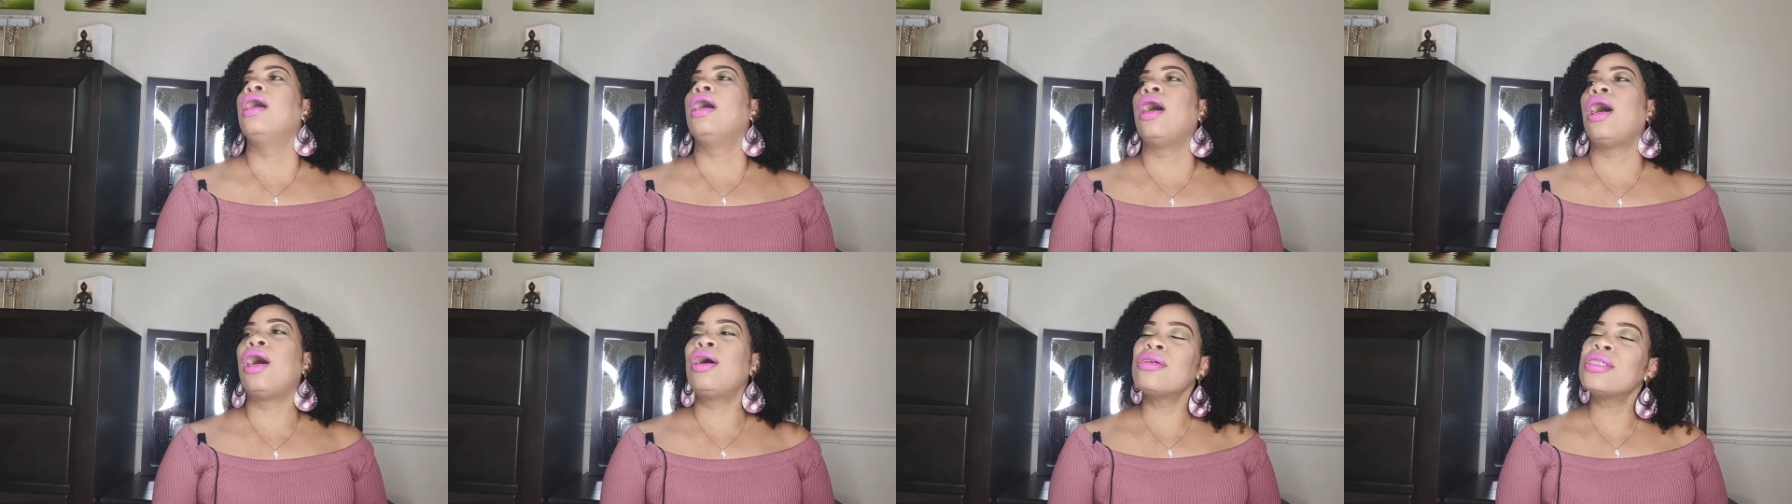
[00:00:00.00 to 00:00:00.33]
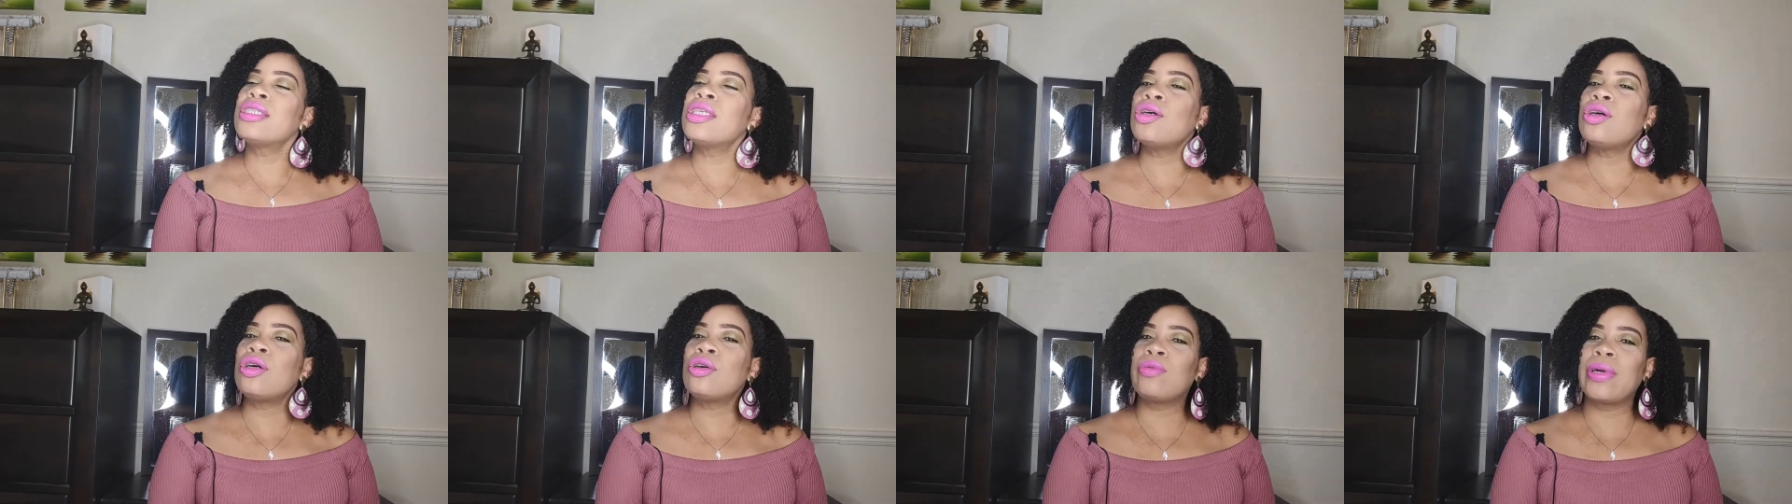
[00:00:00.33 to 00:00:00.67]

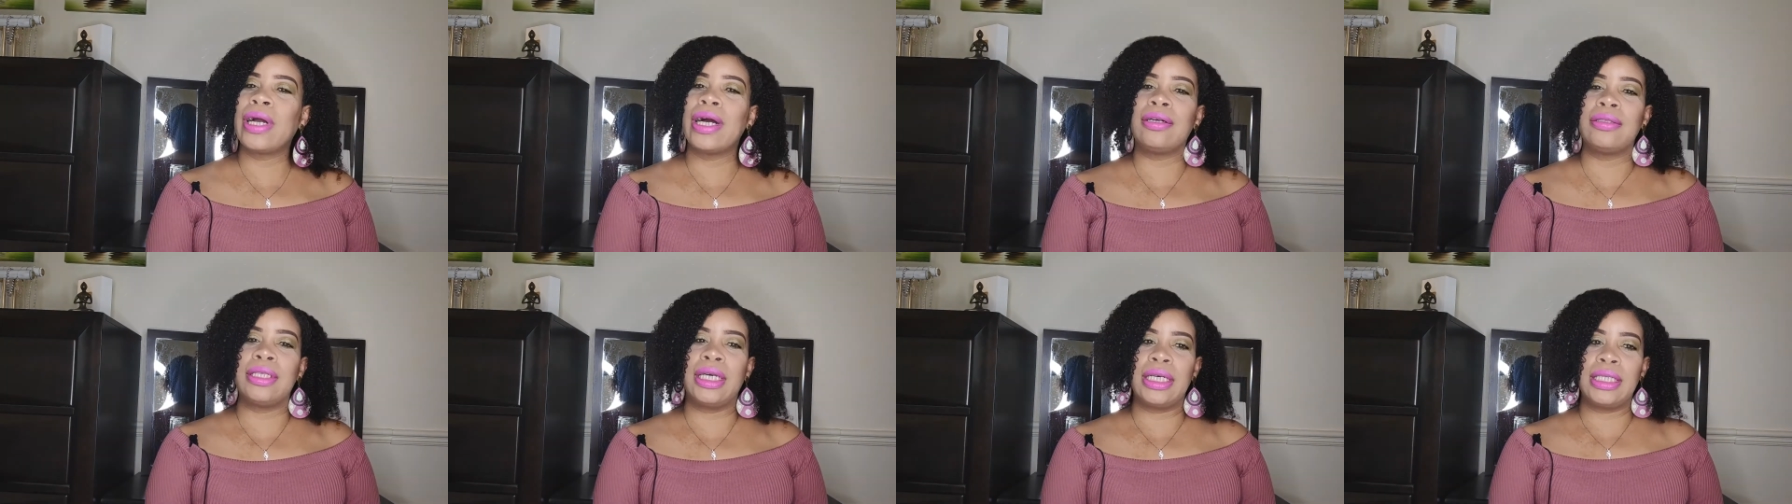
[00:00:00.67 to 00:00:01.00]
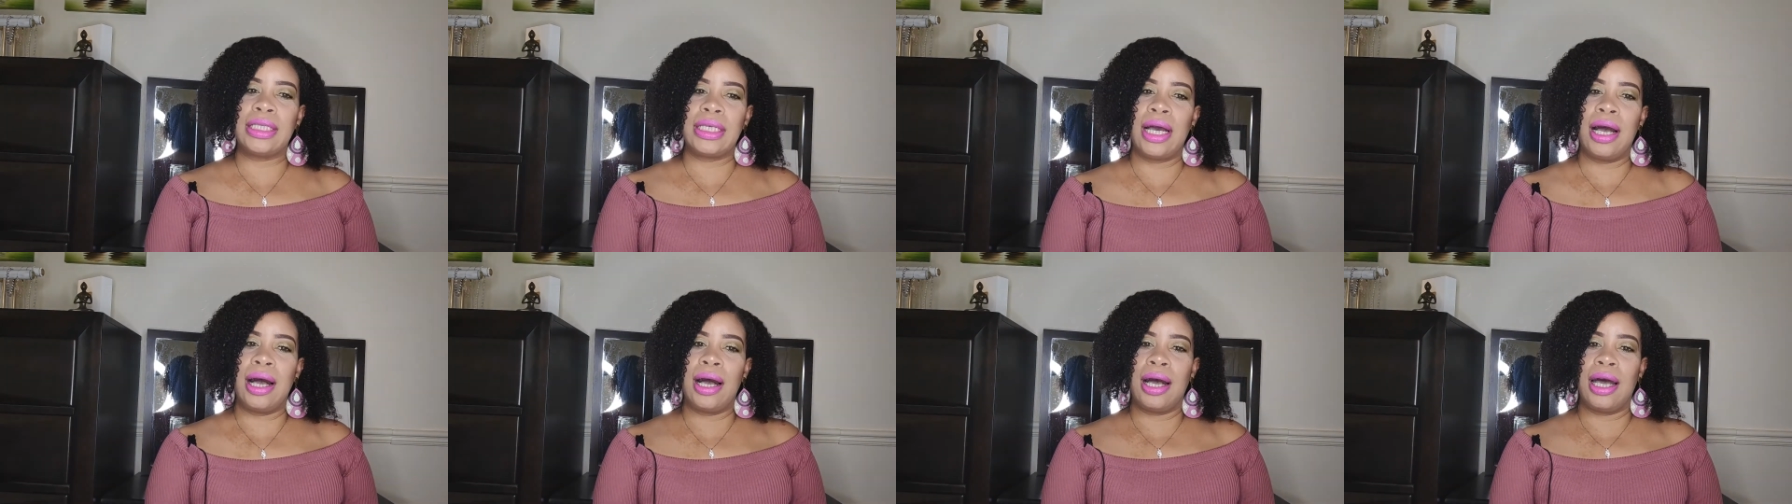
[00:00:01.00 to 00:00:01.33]
Also around that
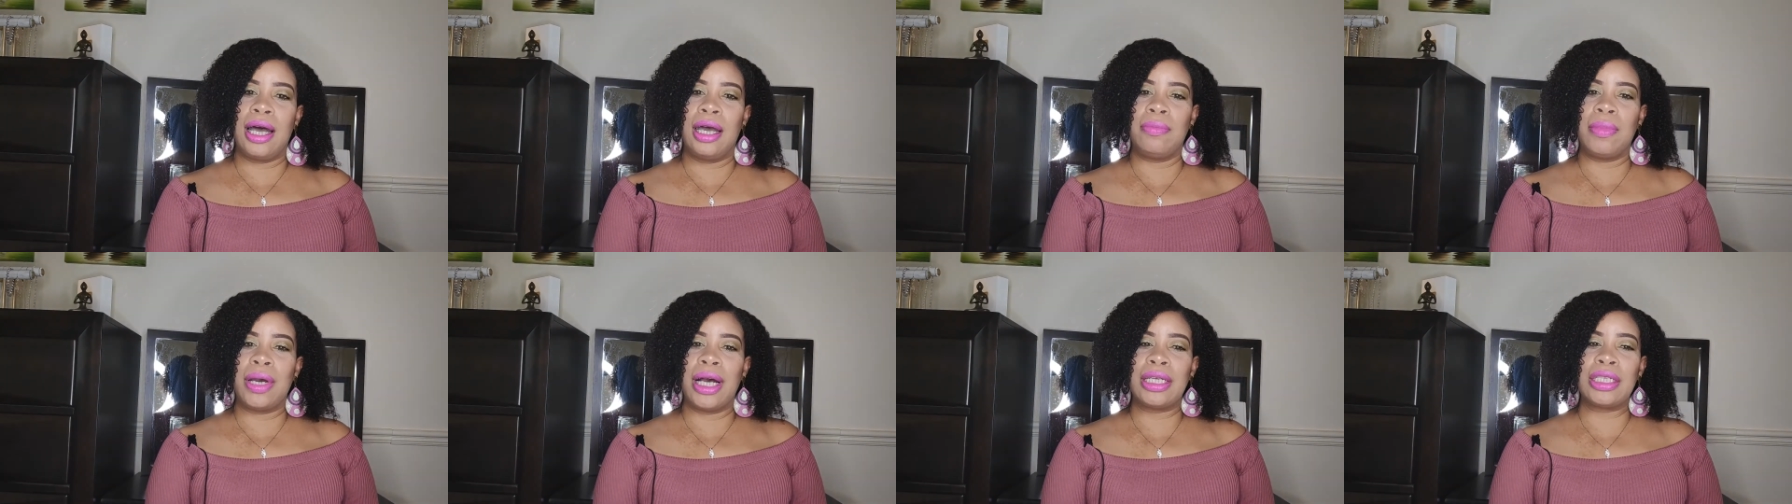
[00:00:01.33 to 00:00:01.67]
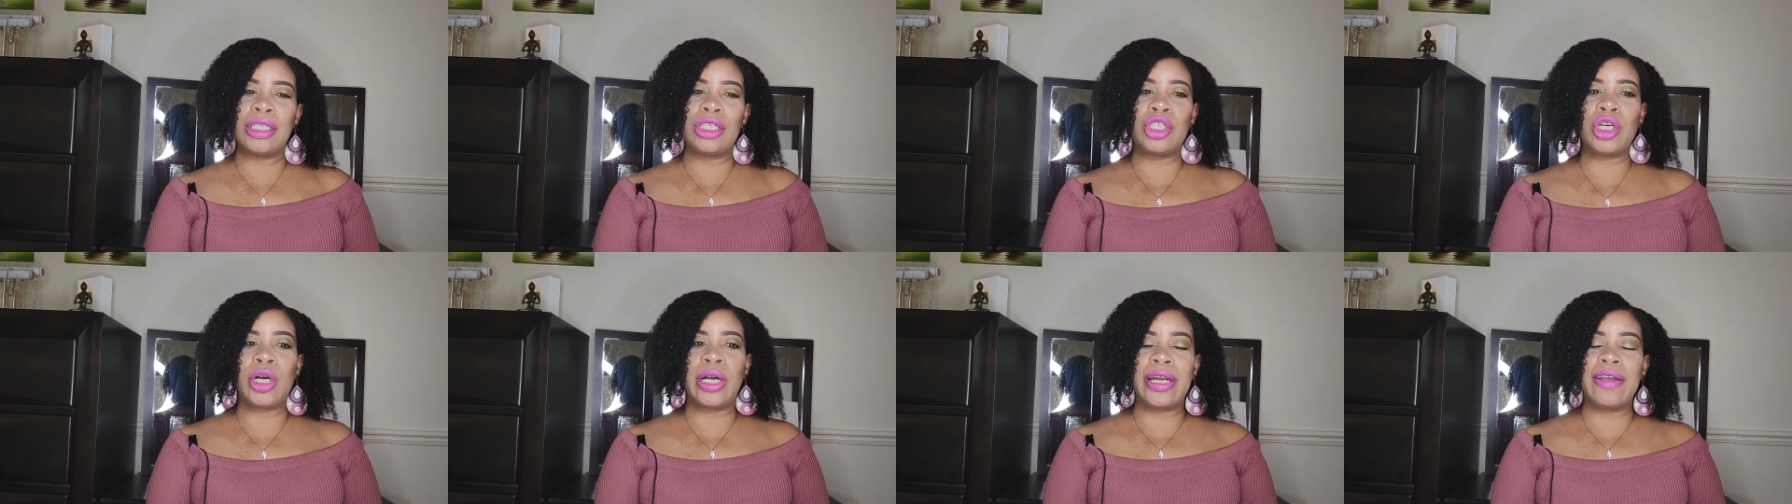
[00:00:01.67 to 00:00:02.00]
time, I
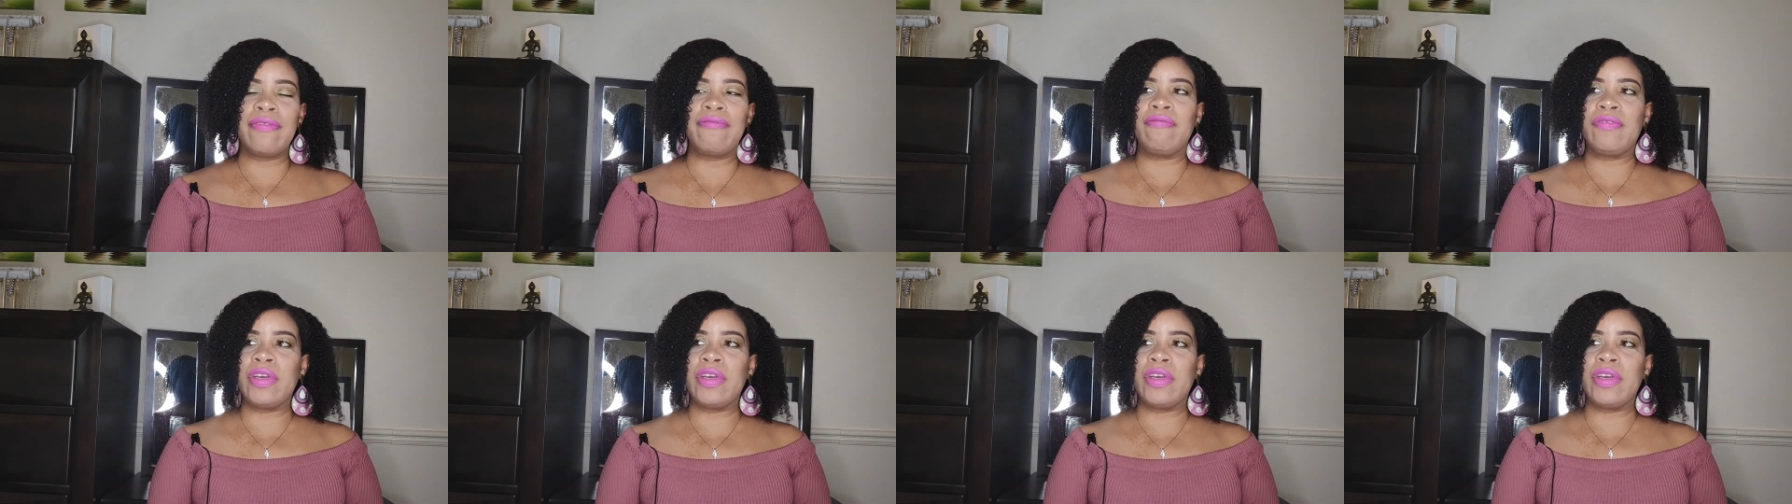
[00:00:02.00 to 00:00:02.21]
started